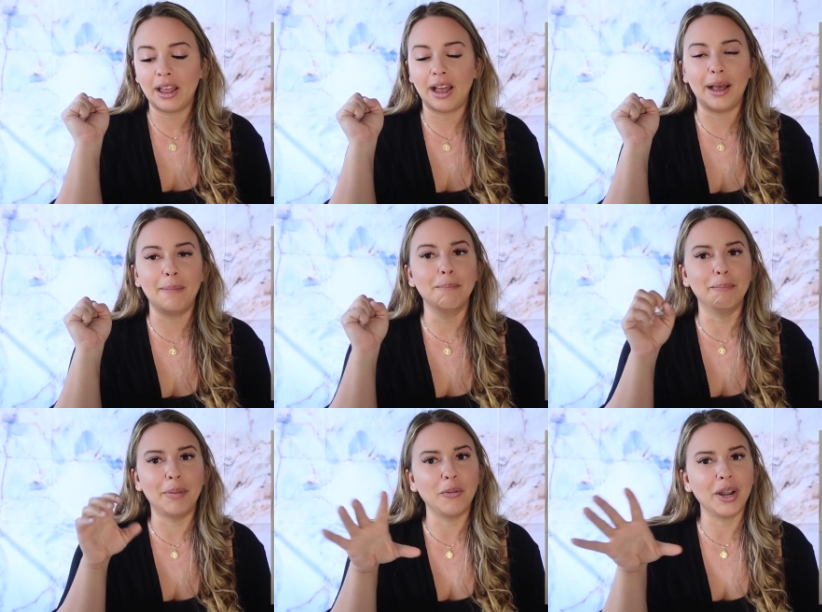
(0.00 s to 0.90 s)
Um,
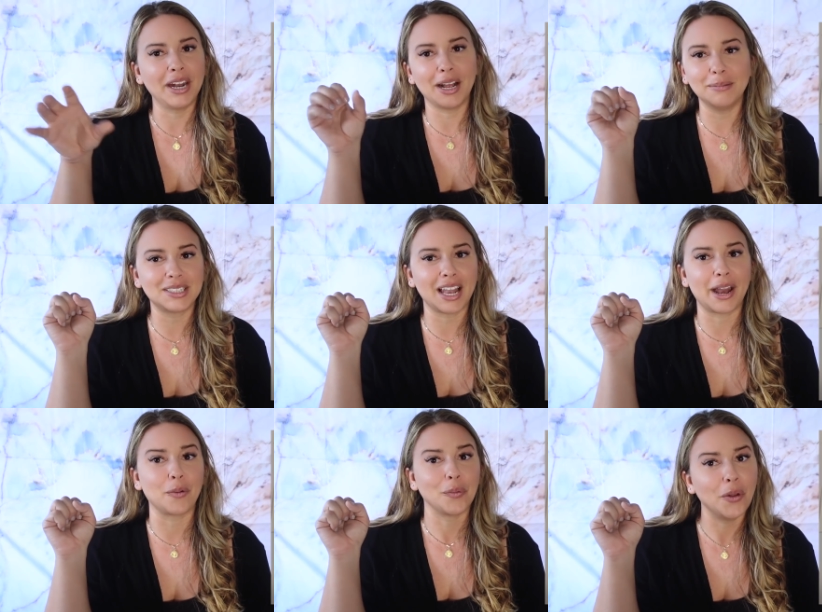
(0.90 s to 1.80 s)
but when it comes to
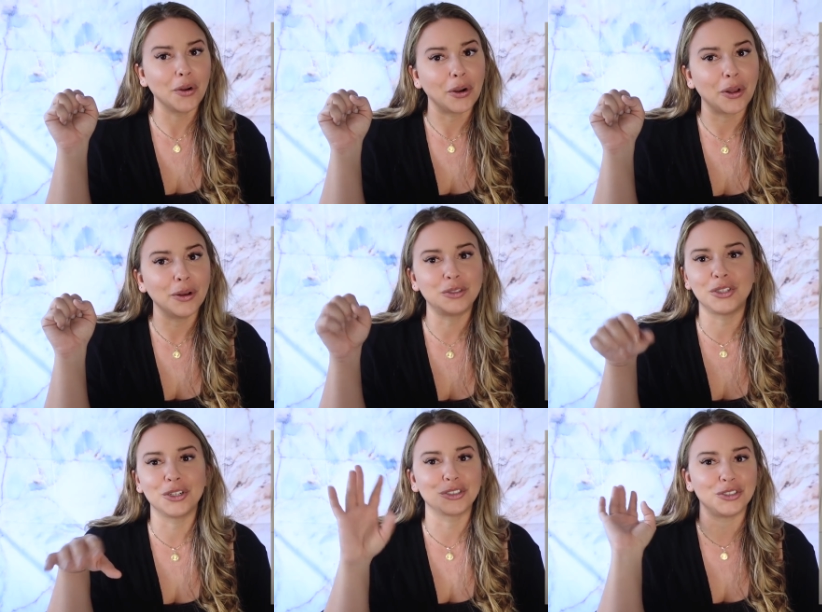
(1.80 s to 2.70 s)
like roller
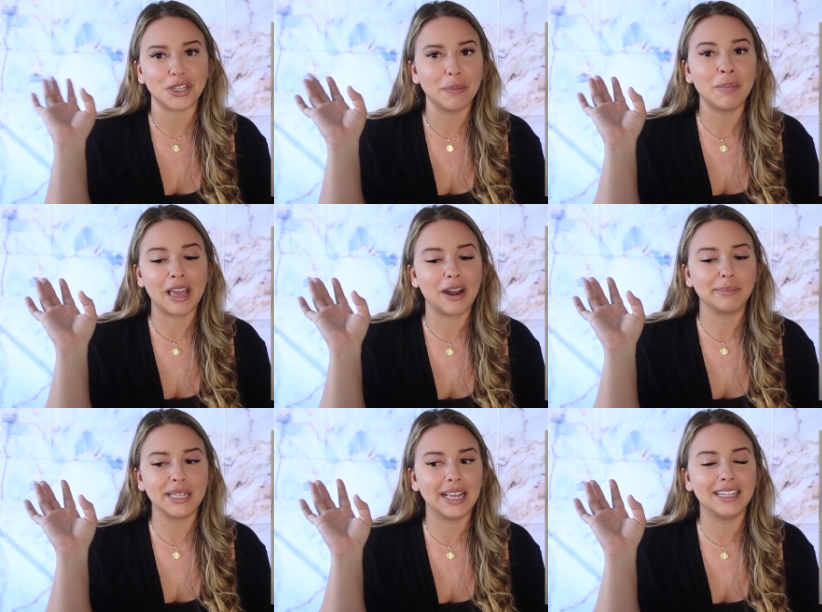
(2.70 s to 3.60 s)
coasters or jumping out of
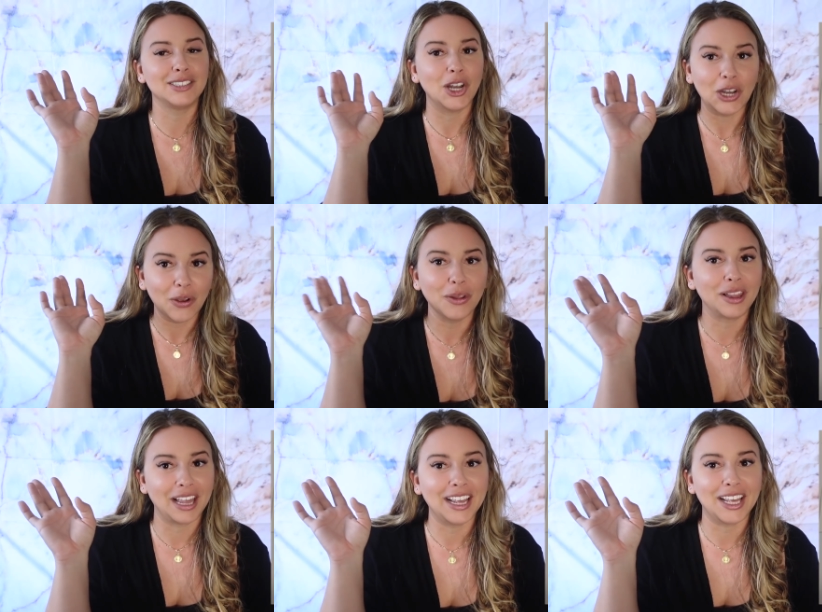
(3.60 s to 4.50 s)
planes, no
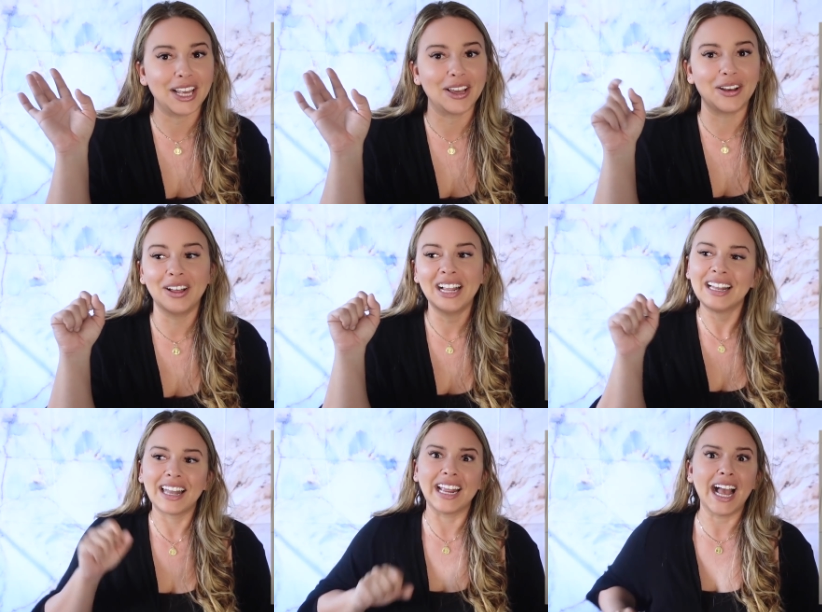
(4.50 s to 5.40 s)
thank you.
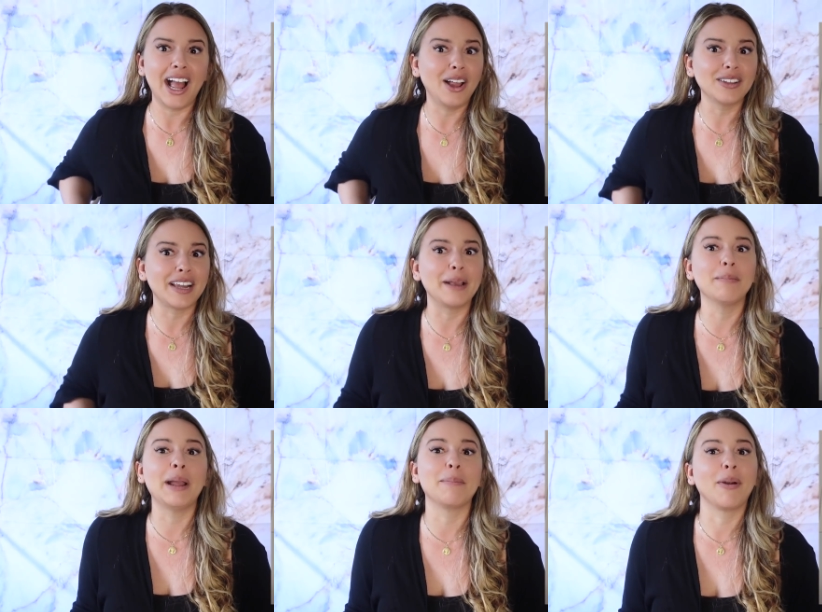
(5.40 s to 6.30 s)
Like, I'll take
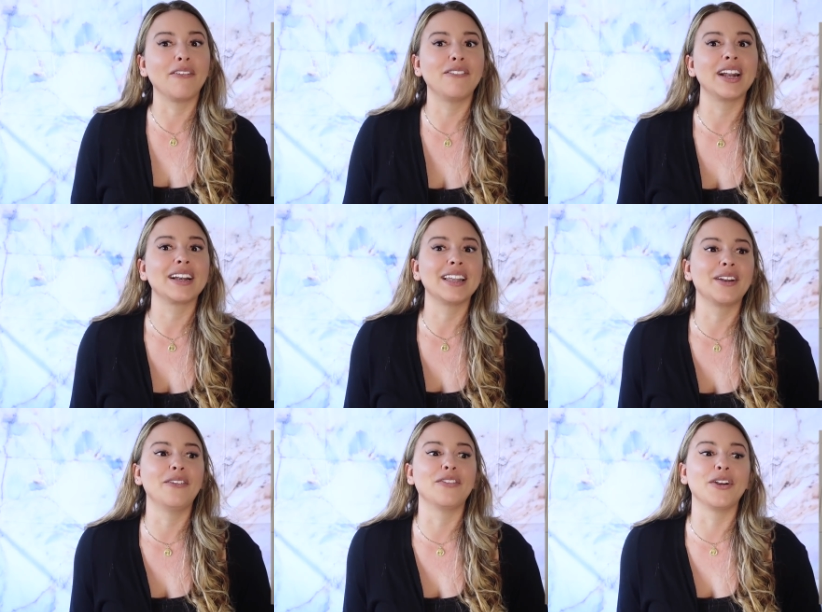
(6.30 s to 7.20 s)
my perfect
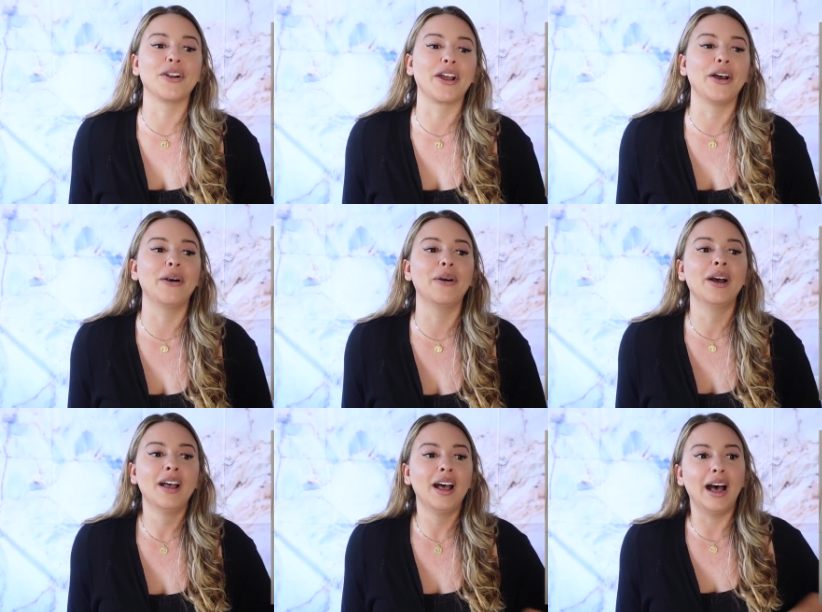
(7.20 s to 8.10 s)
little Virgo,
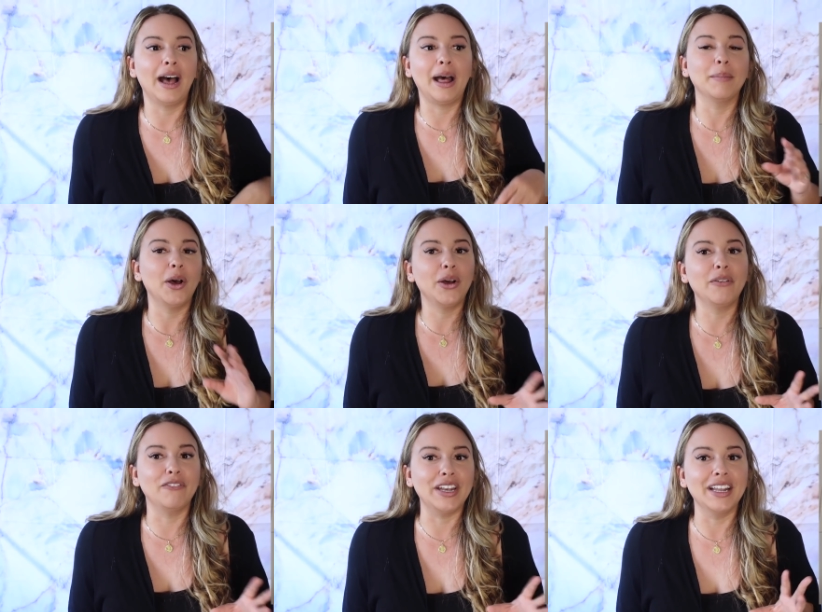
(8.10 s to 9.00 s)
um,
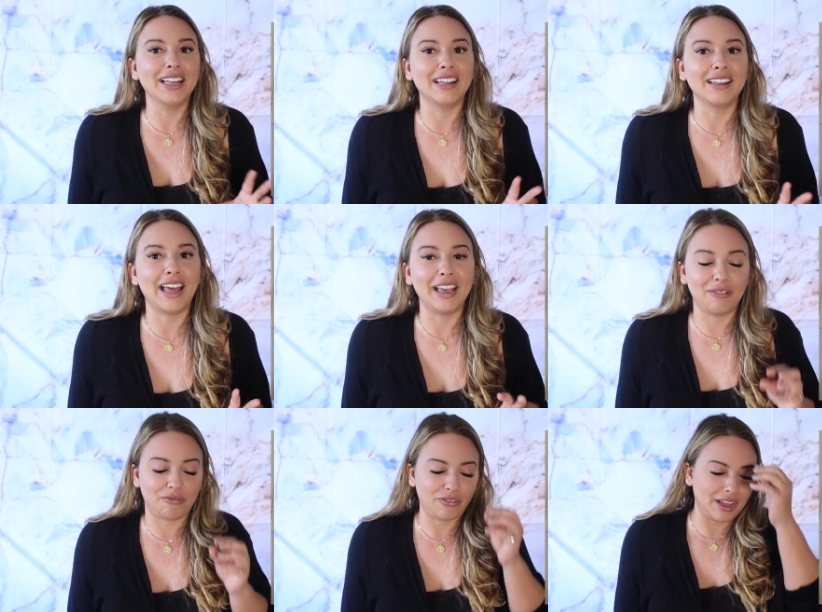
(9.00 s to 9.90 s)
vanilla
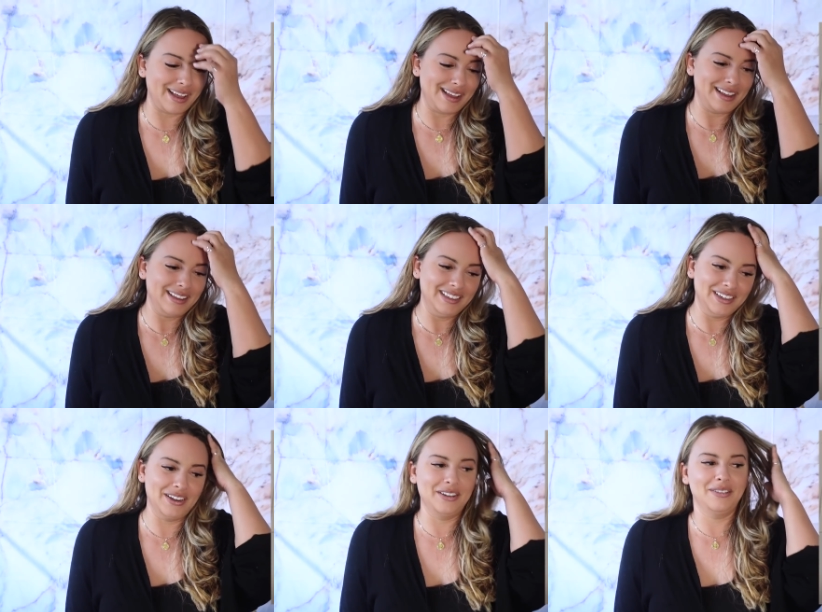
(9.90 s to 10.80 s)
life. Uh, you
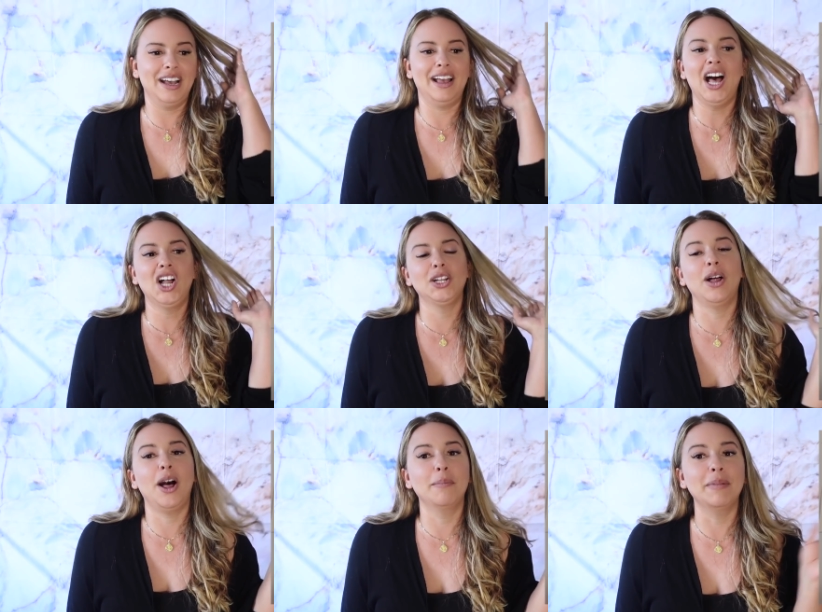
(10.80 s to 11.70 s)
know, I,
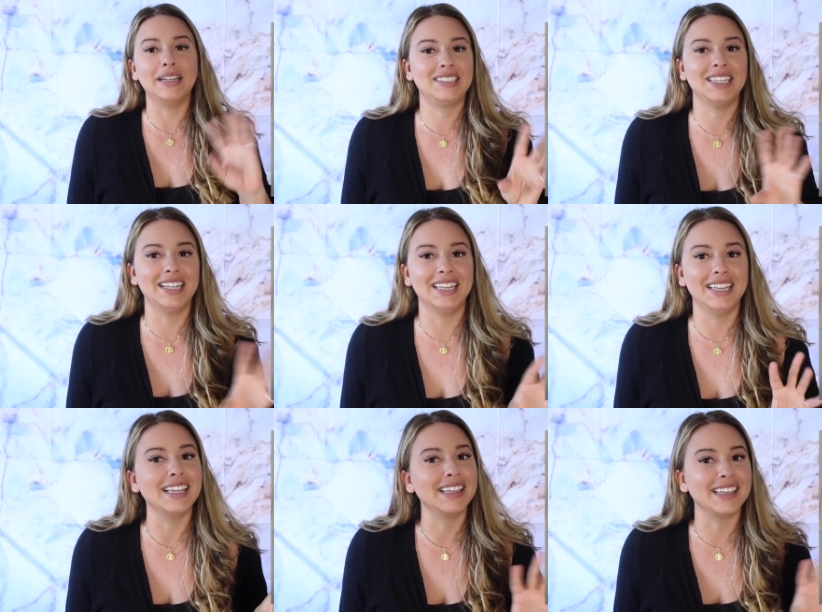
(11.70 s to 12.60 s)
I'll, I'll mix in
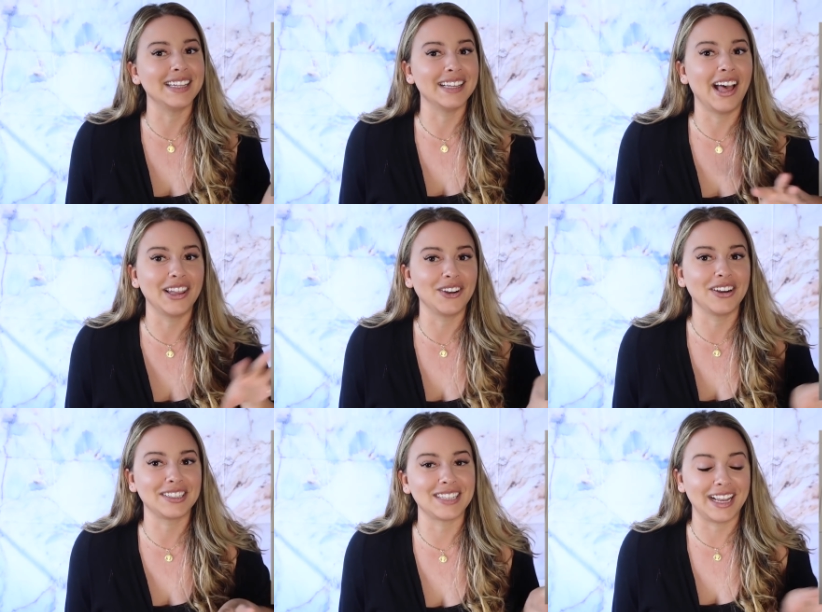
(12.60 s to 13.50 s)
the, the other
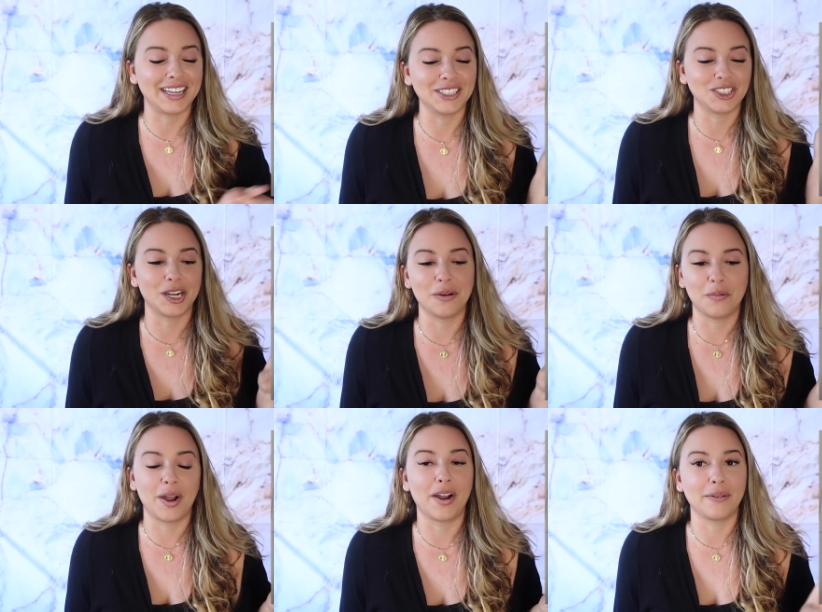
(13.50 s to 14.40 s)
exciting shit
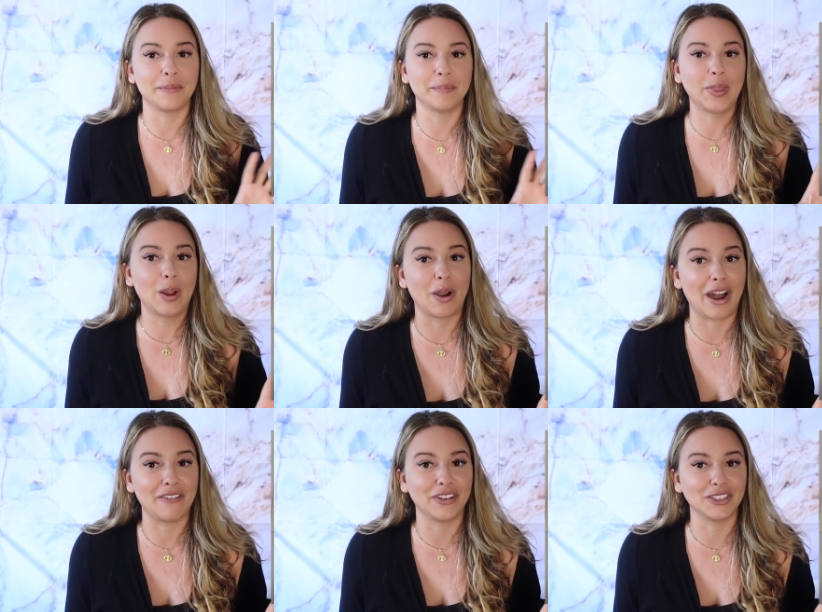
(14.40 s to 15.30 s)
where, where
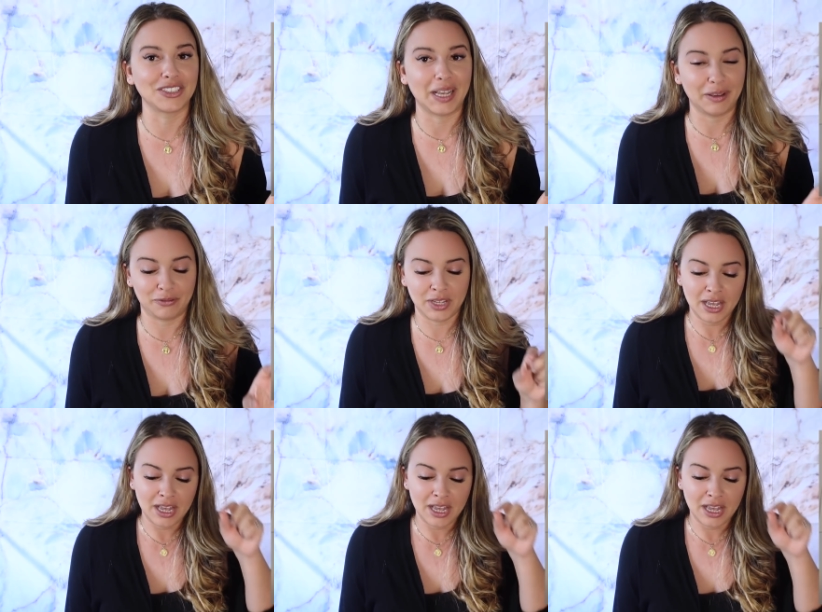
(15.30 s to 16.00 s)
I feel safe.